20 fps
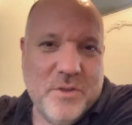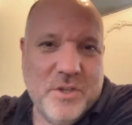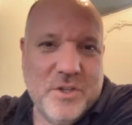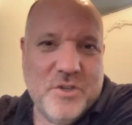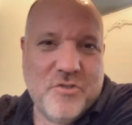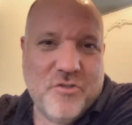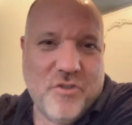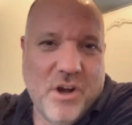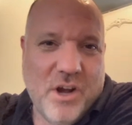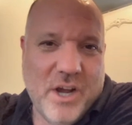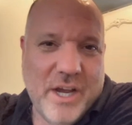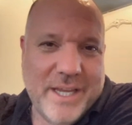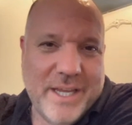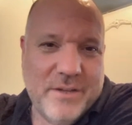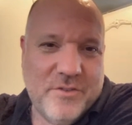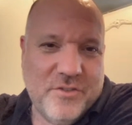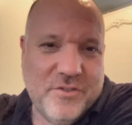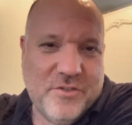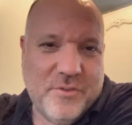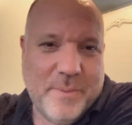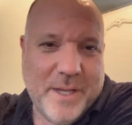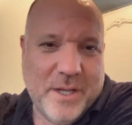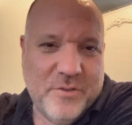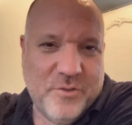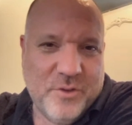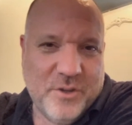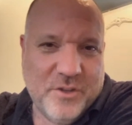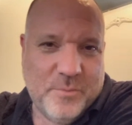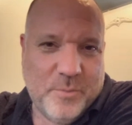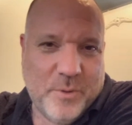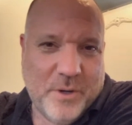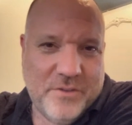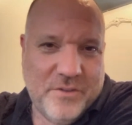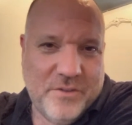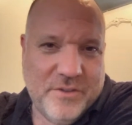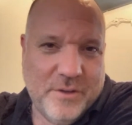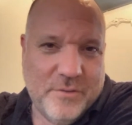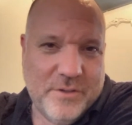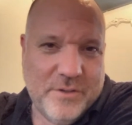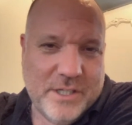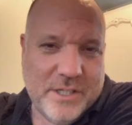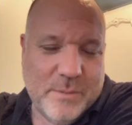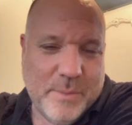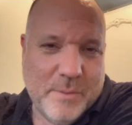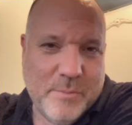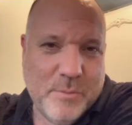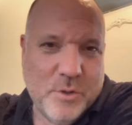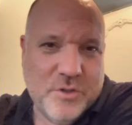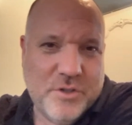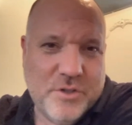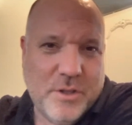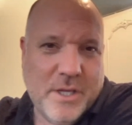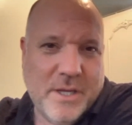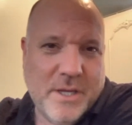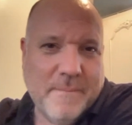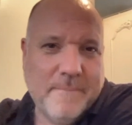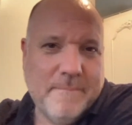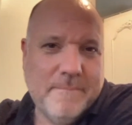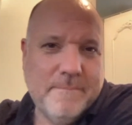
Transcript: the dry just to be able to express yourselves a little bit more? Do you think?